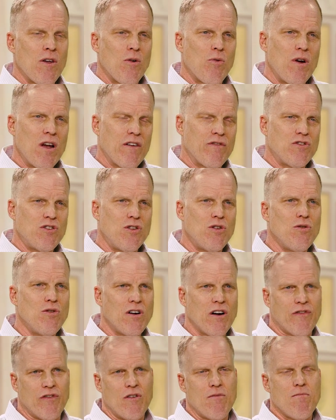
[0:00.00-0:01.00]
We have two
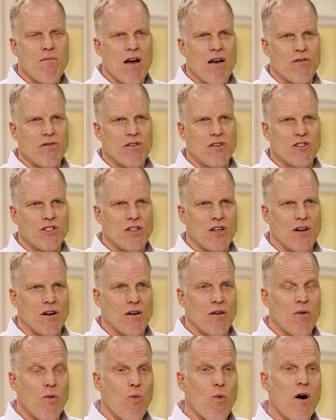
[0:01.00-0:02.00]
different methods
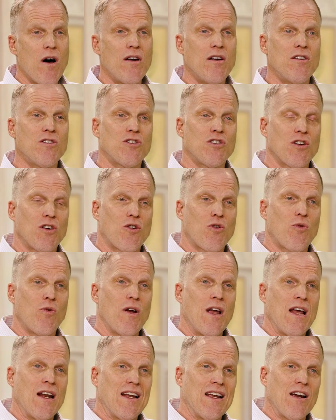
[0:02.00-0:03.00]
here. One is to
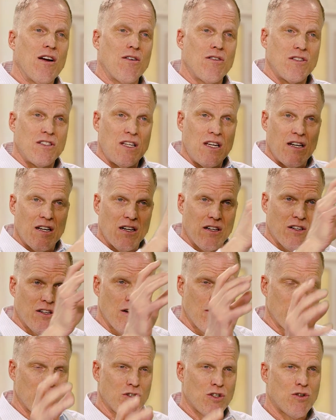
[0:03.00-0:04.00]
create a guaranteed
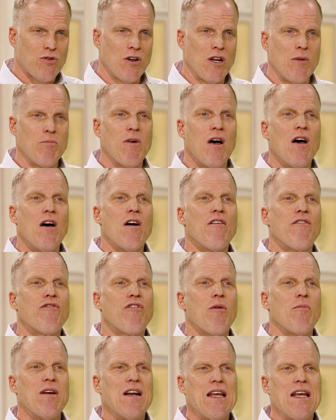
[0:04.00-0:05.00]
income stream
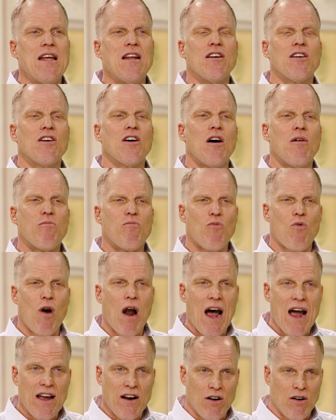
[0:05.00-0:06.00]
from an income
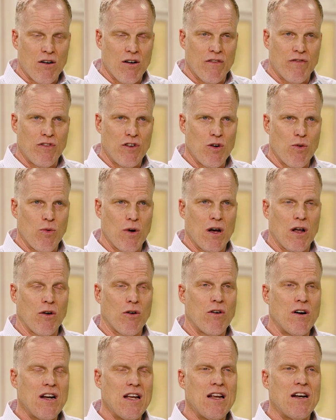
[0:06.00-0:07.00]
rider, if you will,
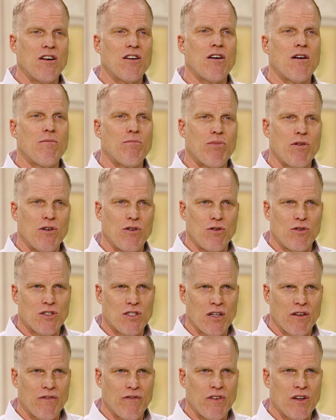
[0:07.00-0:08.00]
or an income
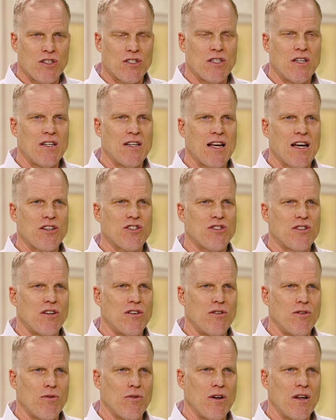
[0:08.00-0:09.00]
producing fixed indexed
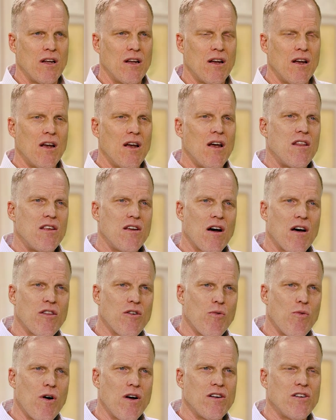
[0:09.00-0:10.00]
annuity. The
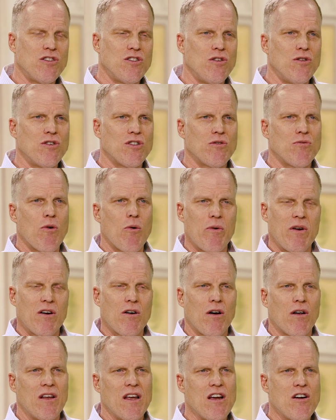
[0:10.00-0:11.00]
other one is using what we
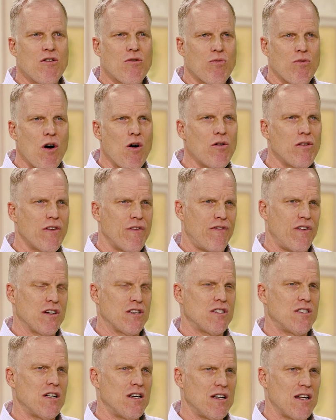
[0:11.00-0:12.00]
call a growth
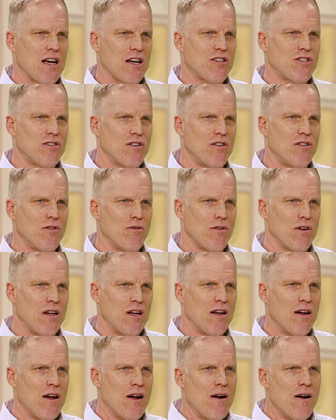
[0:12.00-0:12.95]
fixed indexed annuity.